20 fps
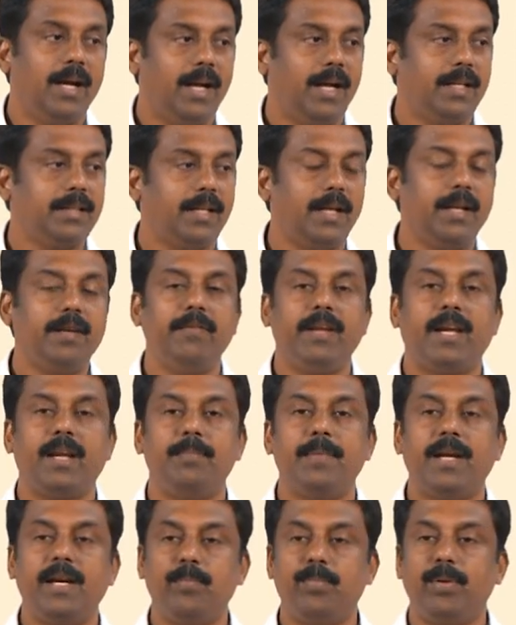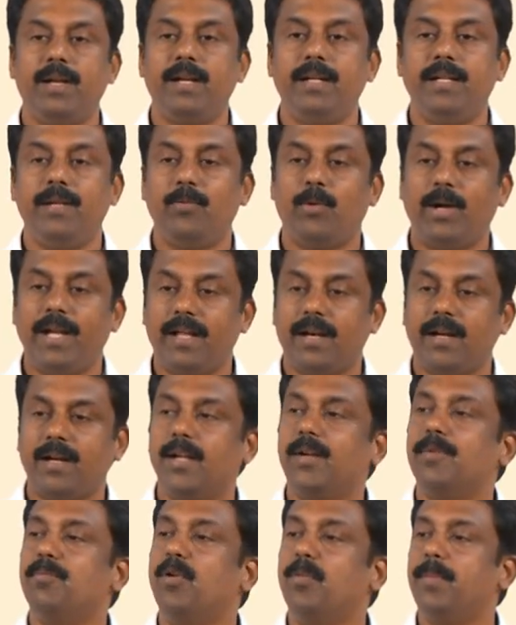and then we can manipulate the wire
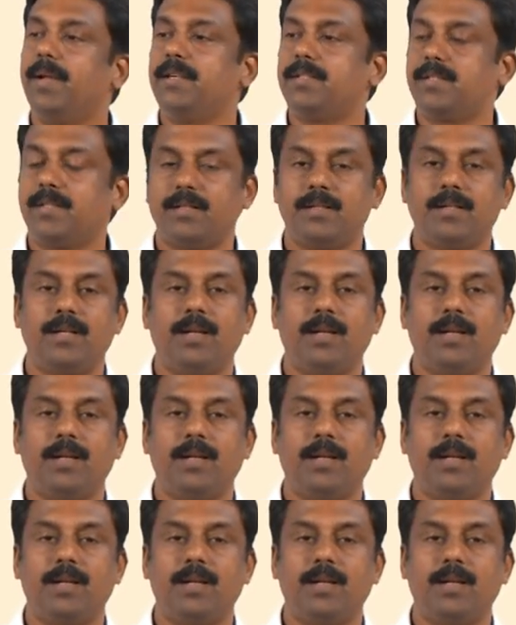movement